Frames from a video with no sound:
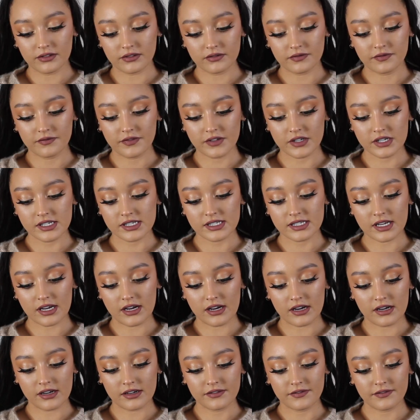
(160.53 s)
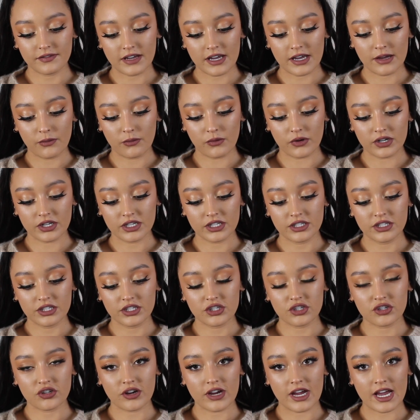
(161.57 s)
So first off, I wanted
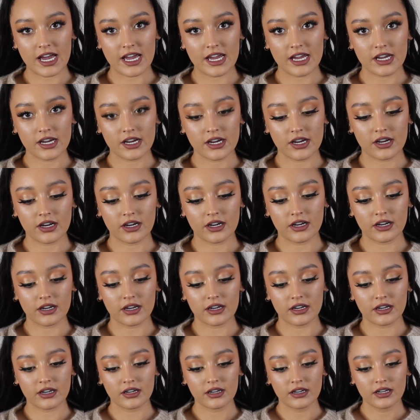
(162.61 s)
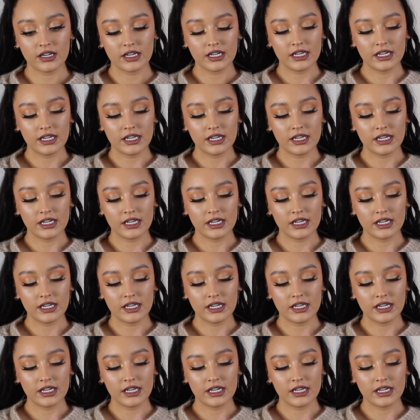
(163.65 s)
to try her